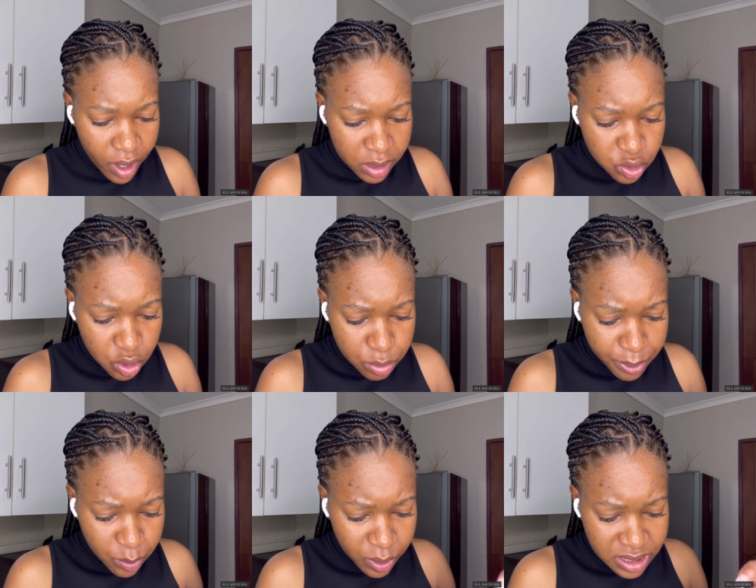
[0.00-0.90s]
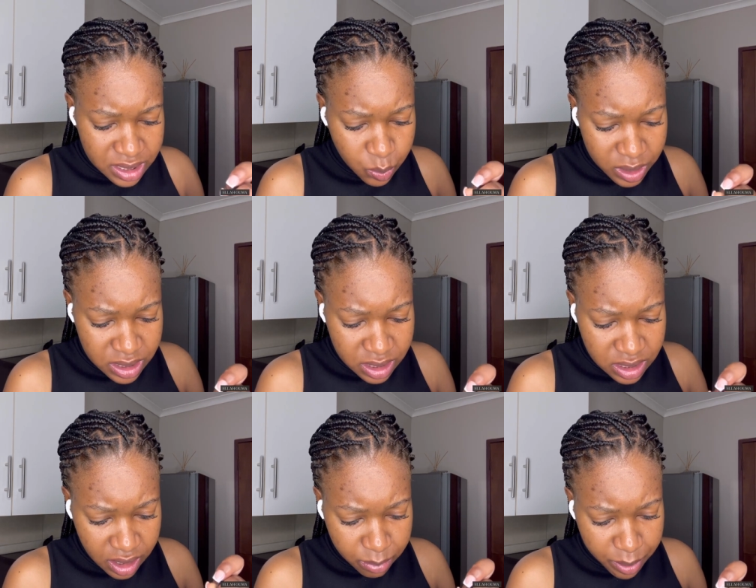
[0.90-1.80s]
It's good, but what, what's this
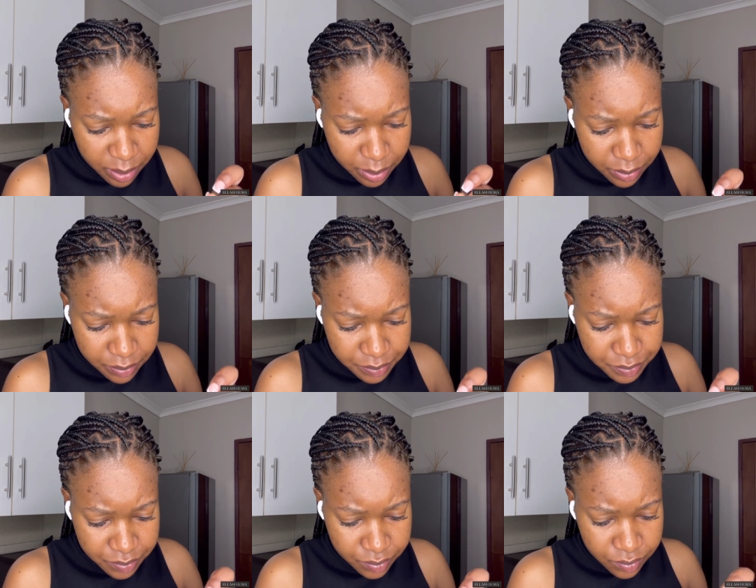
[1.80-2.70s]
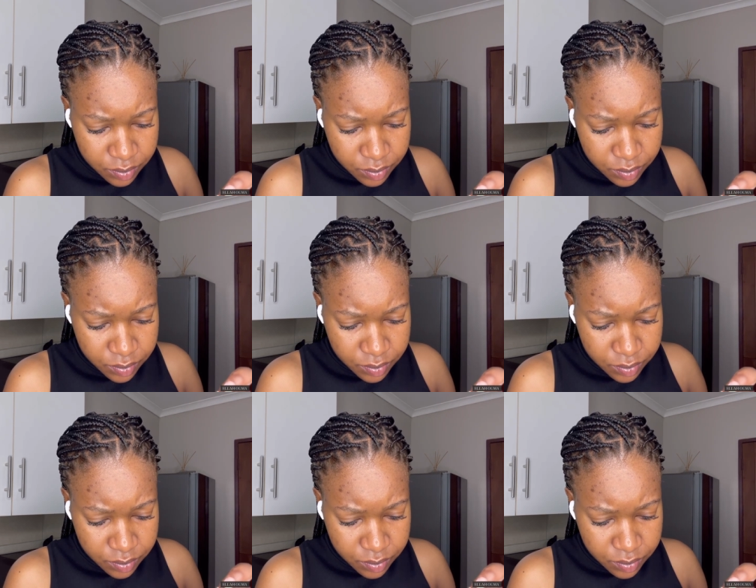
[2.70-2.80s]
thing, babe? What?